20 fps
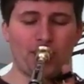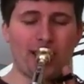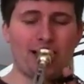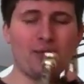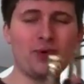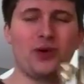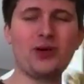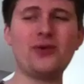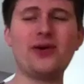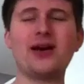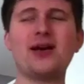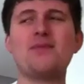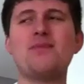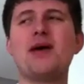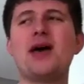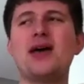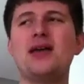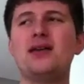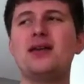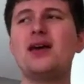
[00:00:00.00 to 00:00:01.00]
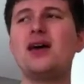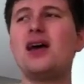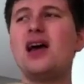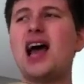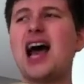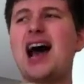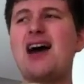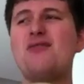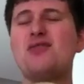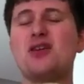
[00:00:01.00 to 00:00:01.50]
I really recommend
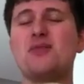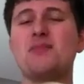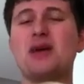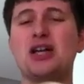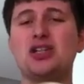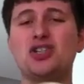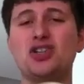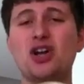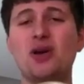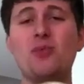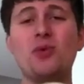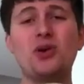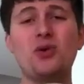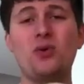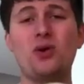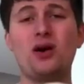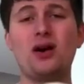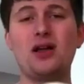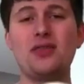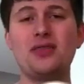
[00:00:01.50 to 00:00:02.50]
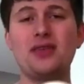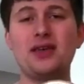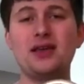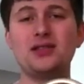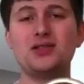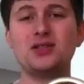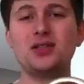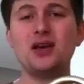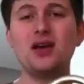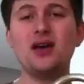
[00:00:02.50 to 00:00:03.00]
having a metronome when you work on
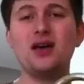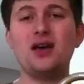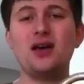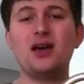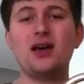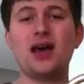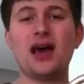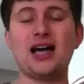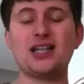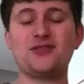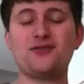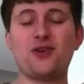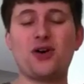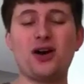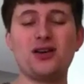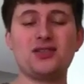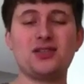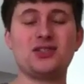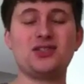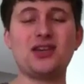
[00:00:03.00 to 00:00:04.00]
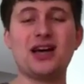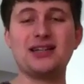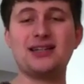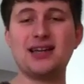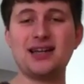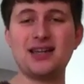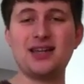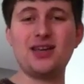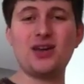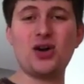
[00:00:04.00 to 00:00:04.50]
this. As far as the slide
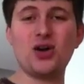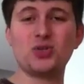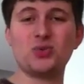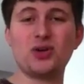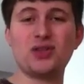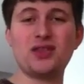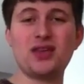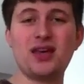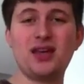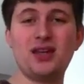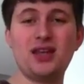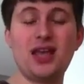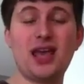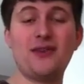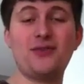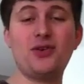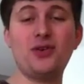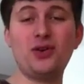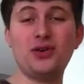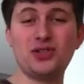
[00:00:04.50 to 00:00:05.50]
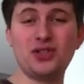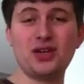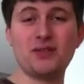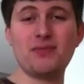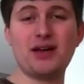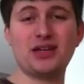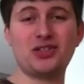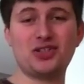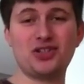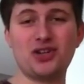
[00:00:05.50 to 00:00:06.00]
technique goes with it, if you're using a
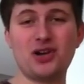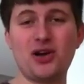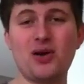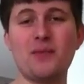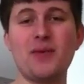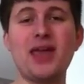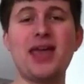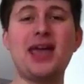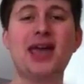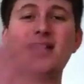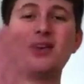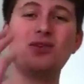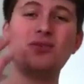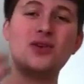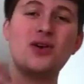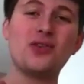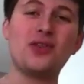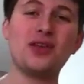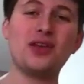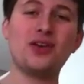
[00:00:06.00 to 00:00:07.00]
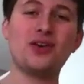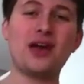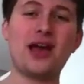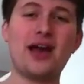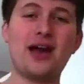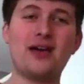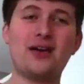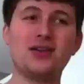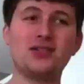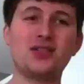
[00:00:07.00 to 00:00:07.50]
metronome and you know that your
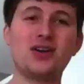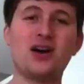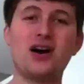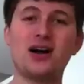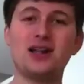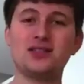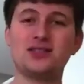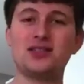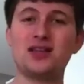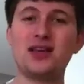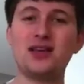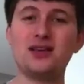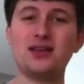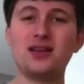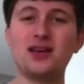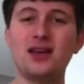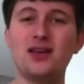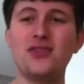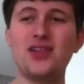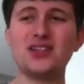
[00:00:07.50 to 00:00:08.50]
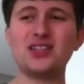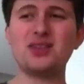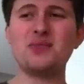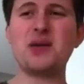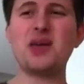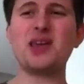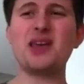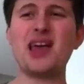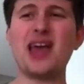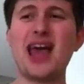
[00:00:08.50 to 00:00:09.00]
air is constant, that's going
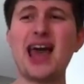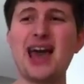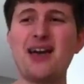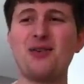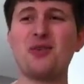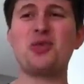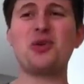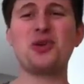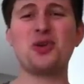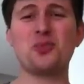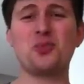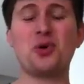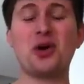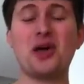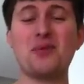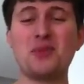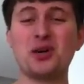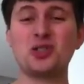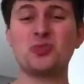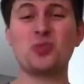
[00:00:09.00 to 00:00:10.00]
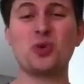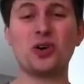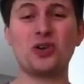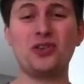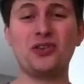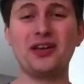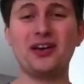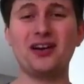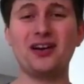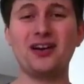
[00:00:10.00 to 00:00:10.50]
to make everything you play much more
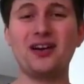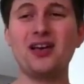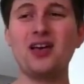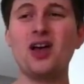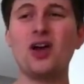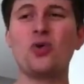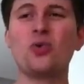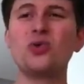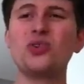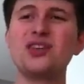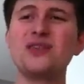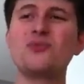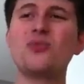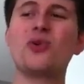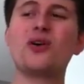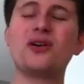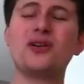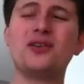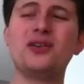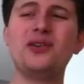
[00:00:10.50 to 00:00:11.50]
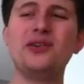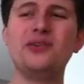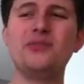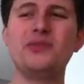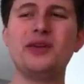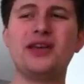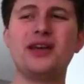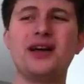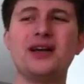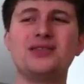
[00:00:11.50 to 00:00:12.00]
clear, really more in
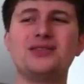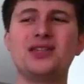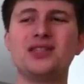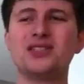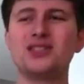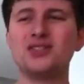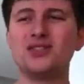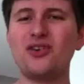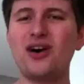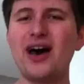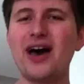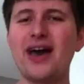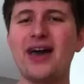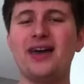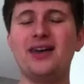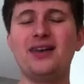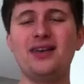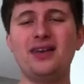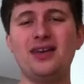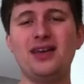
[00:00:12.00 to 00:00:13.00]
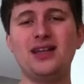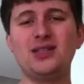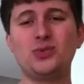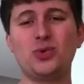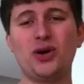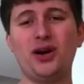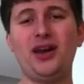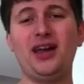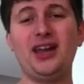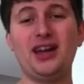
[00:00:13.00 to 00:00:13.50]
tune because the slide is
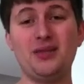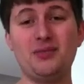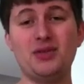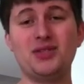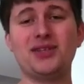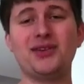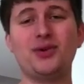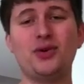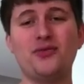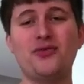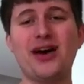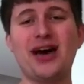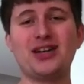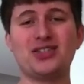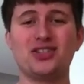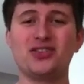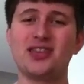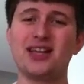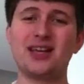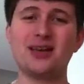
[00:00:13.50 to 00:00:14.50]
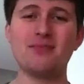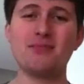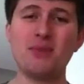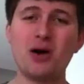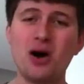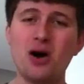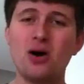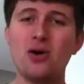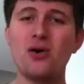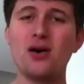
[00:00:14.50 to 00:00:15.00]
working in a musical fashion like a
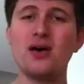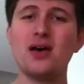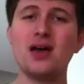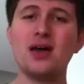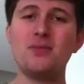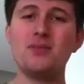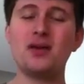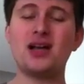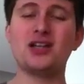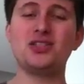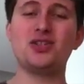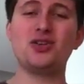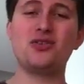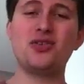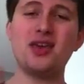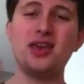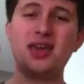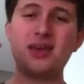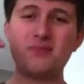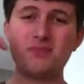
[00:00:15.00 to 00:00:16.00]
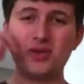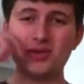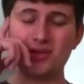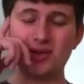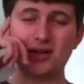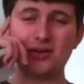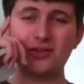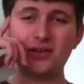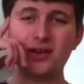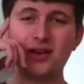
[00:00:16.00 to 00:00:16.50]
bow because you're thinking
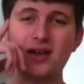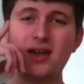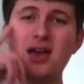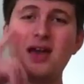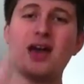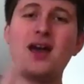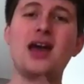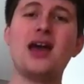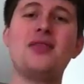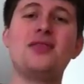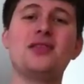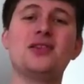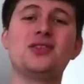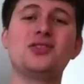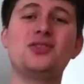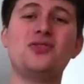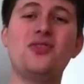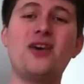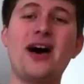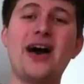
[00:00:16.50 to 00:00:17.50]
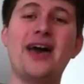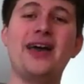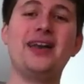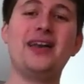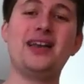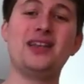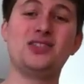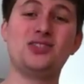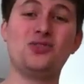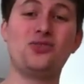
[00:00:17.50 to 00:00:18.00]
musically and the slide
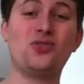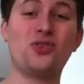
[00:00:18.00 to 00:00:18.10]
is